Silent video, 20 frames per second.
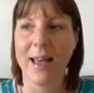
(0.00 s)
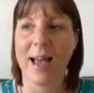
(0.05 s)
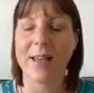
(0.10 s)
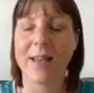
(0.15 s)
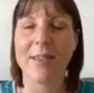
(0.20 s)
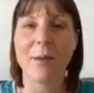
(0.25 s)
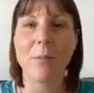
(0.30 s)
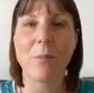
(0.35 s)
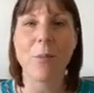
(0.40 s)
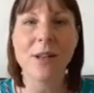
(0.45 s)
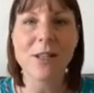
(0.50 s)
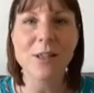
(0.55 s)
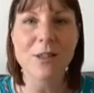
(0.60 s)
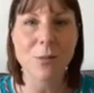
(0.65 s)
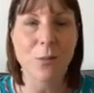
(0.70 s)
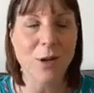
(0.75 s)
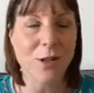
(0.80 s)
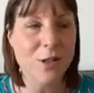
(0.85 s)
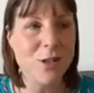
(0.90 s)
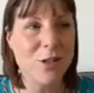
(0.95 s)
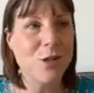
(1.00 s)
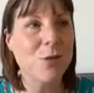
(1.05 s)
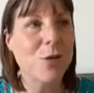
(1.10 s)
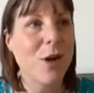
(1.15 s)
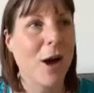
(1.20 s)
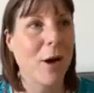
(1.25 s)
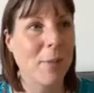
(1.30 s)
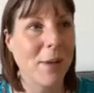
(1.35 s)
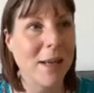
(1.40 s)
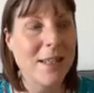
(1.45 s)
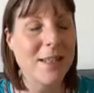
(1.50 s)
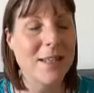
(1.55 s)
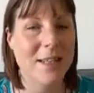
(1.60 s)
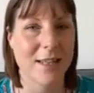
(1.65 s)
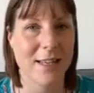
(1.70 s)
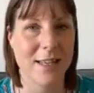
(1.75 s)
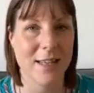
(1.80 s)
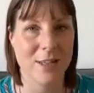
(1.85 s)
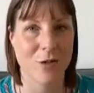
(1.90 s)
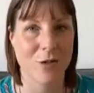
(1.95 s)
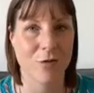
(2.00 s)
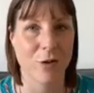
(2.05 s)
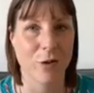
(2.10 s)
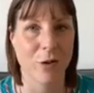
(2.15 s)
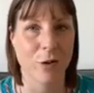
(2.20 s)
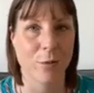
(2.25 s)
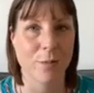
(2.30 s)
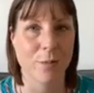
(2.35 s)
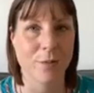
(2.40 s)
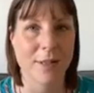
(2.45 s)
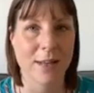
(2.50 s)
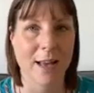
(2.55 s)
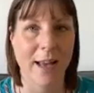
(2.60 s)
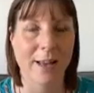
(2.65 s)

And then once you come into these groups